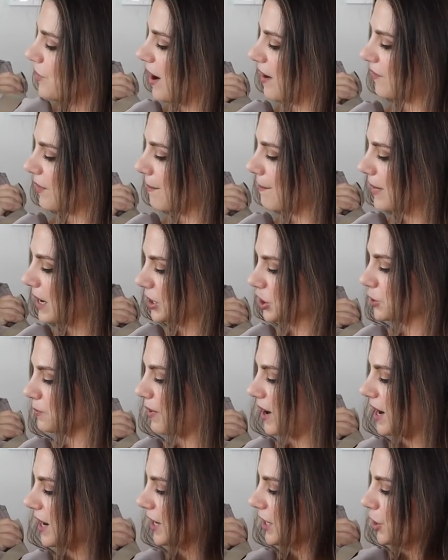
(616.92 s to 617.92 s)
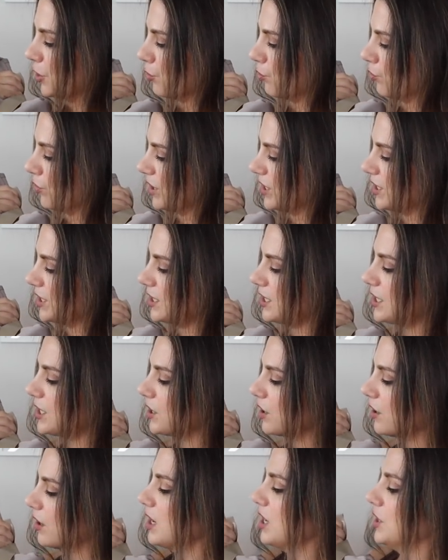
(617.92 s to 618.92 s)
You have a mesh pocket right
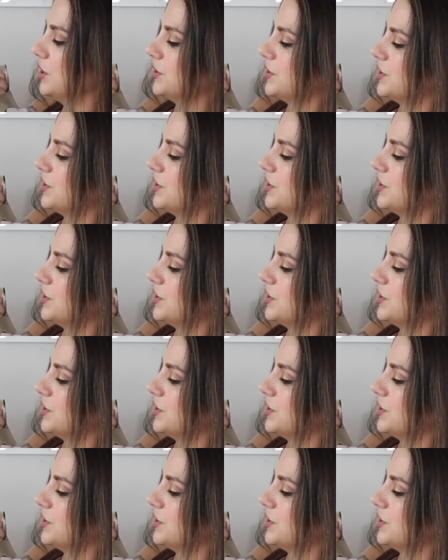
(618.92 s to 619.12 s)
here.